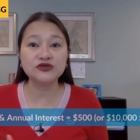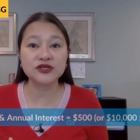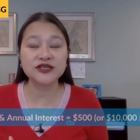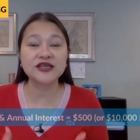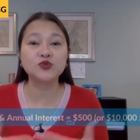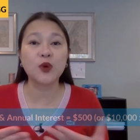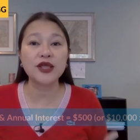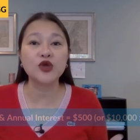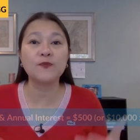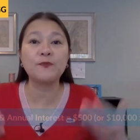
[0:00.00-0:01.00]
interest is
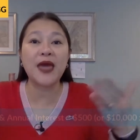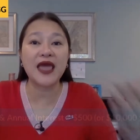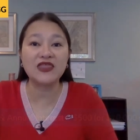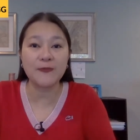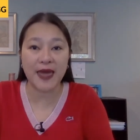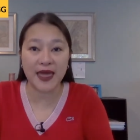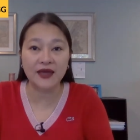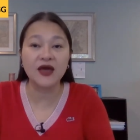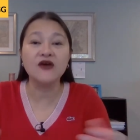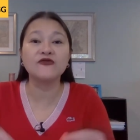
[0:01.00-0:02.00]
what you pay the
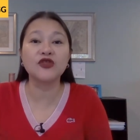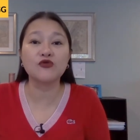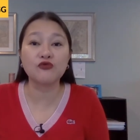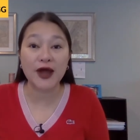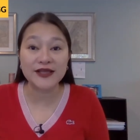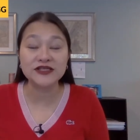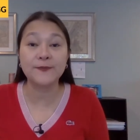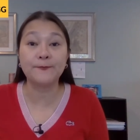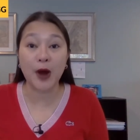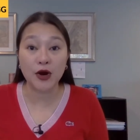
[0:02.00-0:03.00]
bank for the right
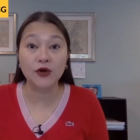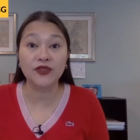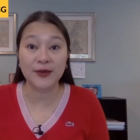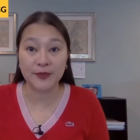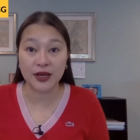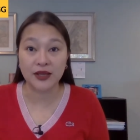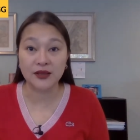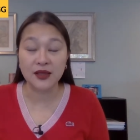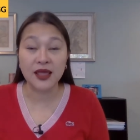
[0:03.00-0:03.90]
to borrow that money.